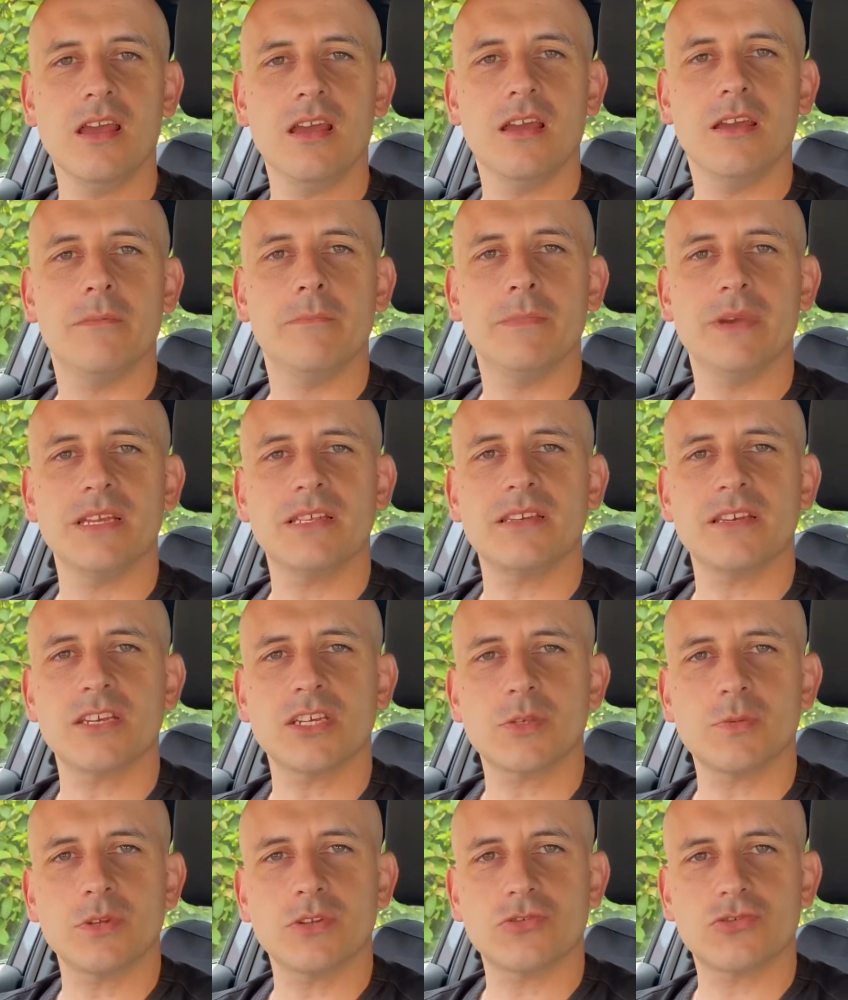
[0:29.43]
Meeting
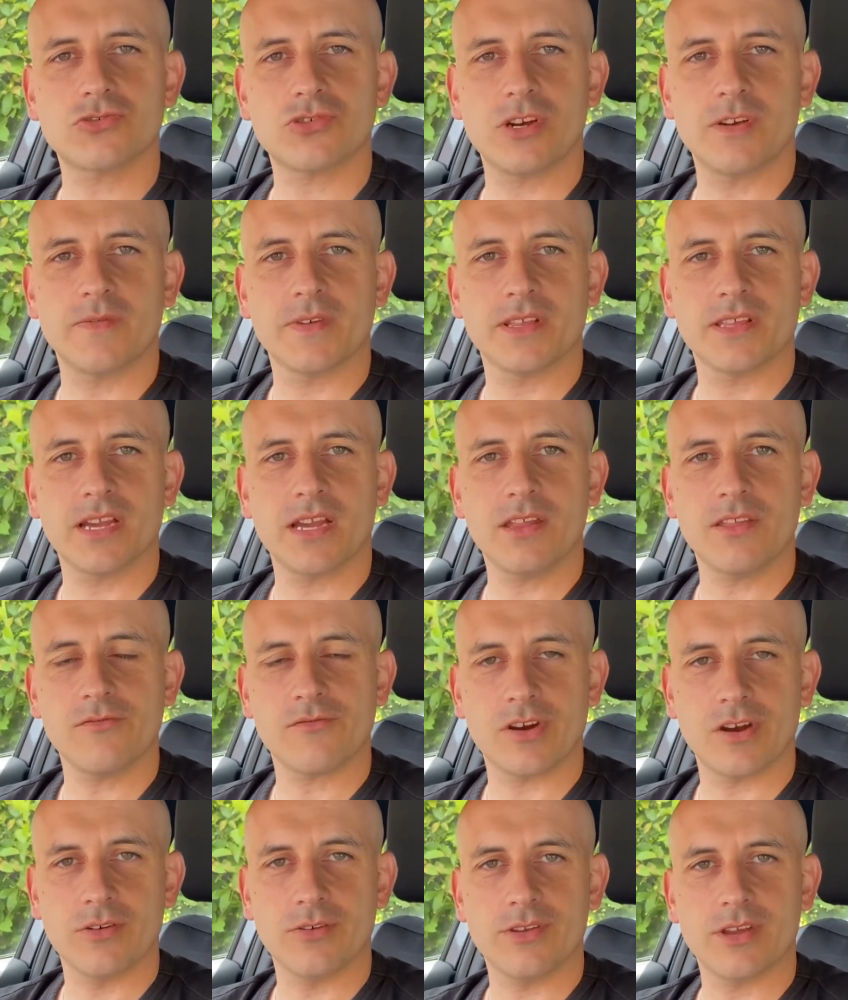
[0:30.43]
is when you're driving down the
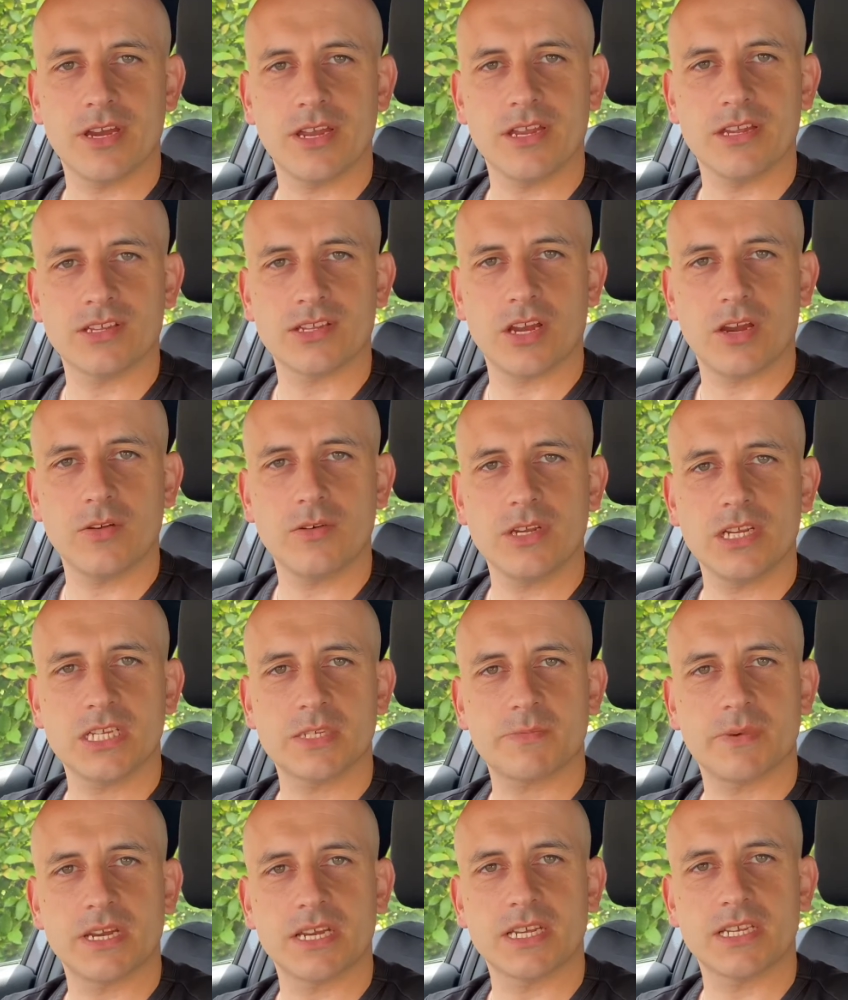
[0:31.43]
road and there's only
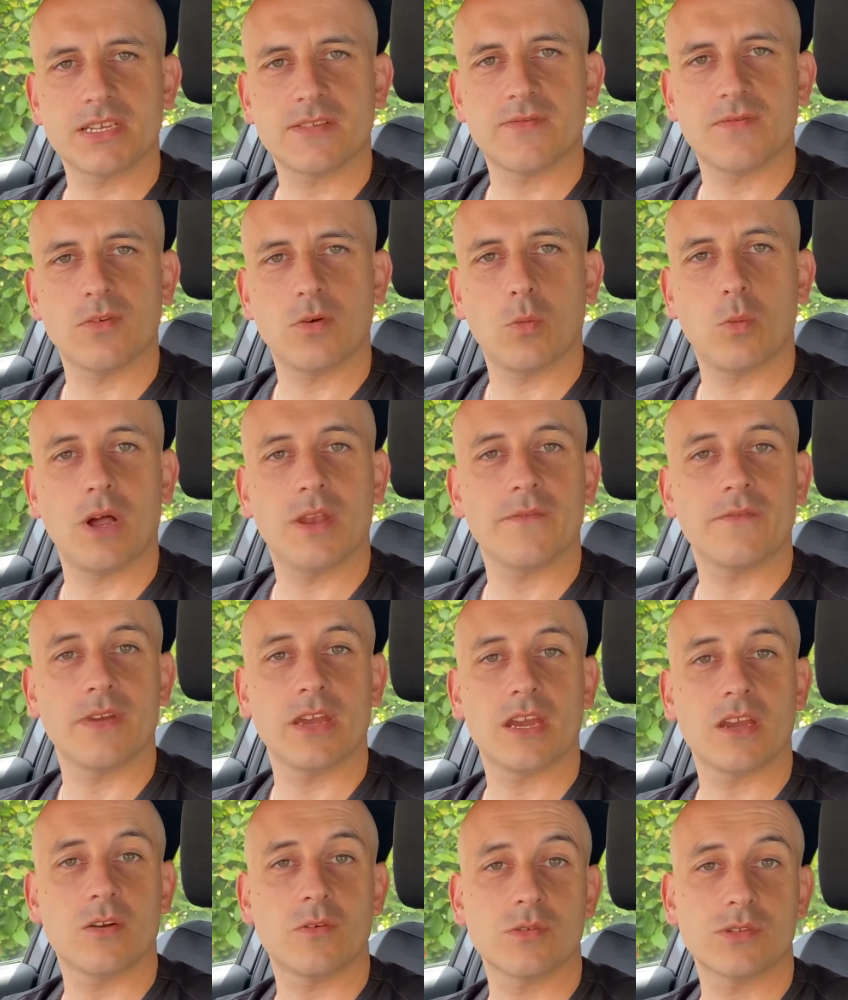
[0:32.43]
space for one
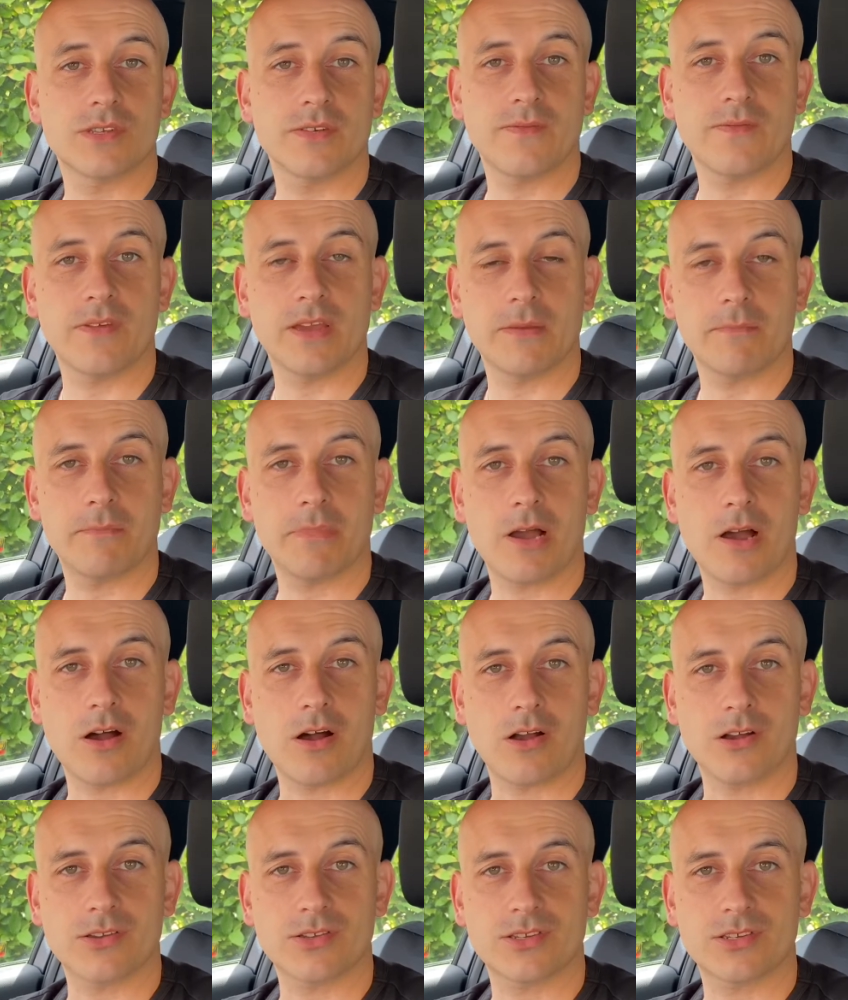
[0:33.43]
vehicle to fit
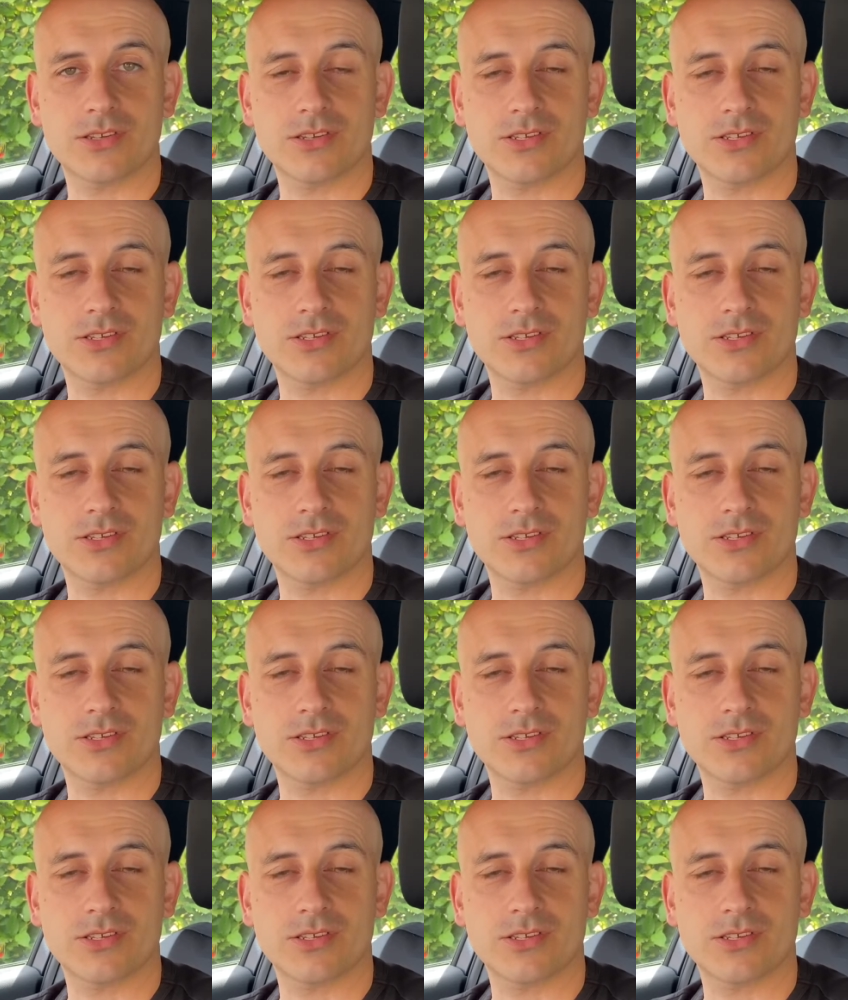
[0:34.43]
past.